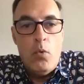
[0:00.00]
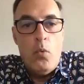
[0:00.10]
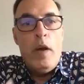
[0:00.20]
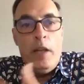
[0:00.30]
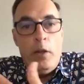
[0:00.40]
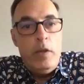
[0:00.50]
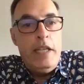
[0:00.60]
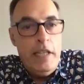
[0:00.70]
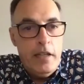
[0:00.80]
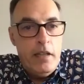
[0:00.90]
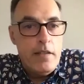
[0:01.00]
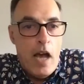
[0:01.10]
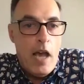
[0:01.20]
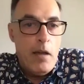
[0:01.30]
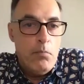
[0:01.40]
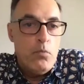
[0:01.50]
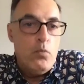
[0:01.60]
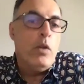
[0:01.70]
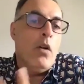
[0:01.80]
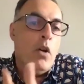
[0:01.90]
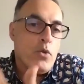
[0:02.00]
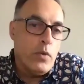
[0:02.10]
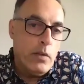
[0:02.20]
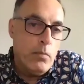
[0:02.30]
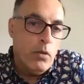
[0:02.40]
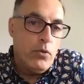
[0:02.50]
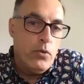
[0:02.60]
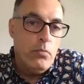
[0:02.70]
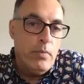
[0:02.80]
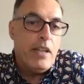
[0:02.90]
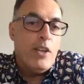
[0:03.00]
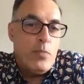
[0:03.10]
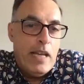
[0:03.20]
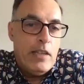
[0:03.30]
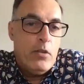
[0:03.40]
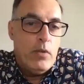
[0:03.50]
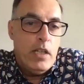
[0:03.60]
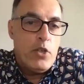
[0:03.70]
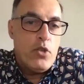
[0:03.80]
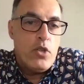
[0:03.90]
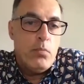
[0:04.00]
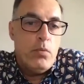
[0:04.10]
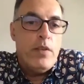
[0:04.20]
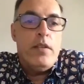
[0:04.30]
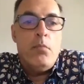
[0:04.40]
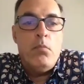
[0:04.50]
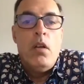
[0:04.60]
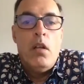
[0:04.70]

when we needed time, we were also able to, because we had the relationship with him,